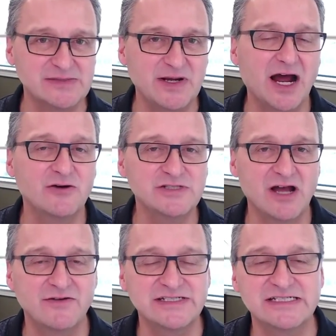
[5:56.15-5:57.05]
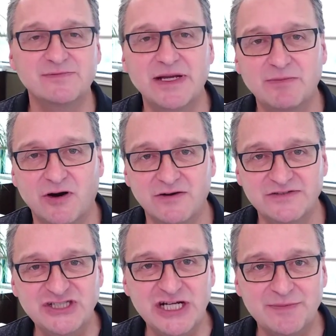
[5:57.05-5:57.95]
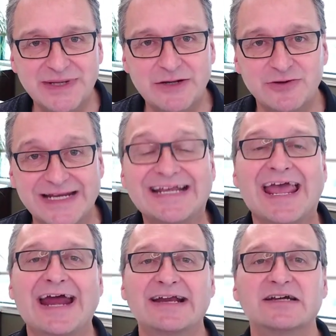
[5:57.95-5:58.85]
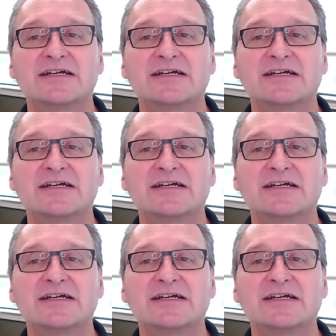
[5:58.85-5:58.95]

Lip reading: I mean, housing obviously is a big part of GDP within Canada.